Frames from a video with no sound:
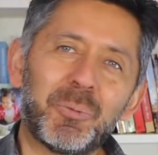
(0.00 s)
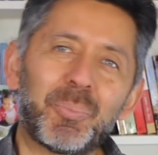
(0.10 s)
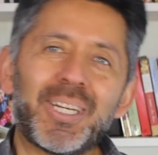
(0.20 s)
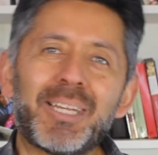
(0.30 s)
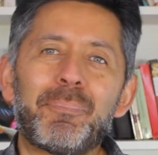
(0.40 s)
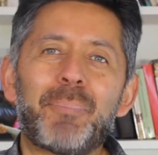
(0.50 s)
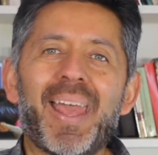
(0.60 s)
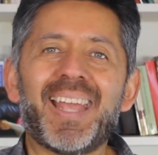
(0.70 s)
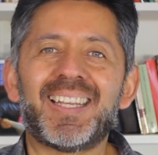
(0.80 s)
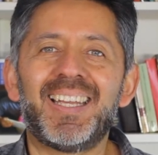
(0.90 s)
to bring it
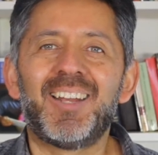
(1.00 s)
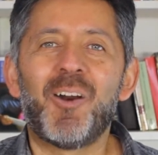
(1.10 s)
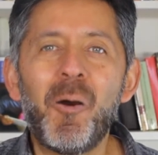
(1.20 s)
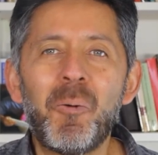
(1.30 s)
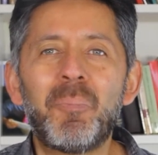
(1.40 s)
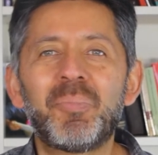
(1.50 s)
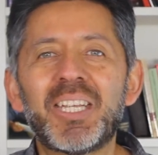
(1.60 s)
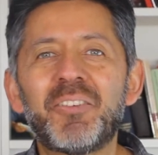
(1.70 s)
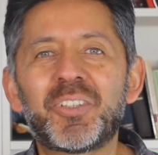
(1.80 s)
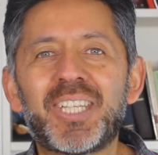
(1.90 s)
back home
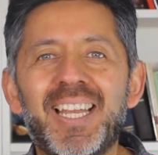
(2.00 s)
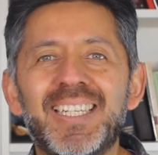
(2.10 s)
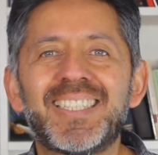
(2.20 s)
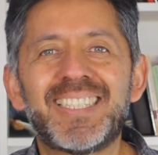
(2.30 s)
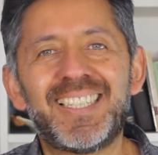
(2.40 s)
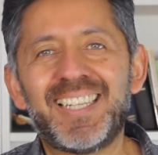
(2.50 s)
if Tanya didn't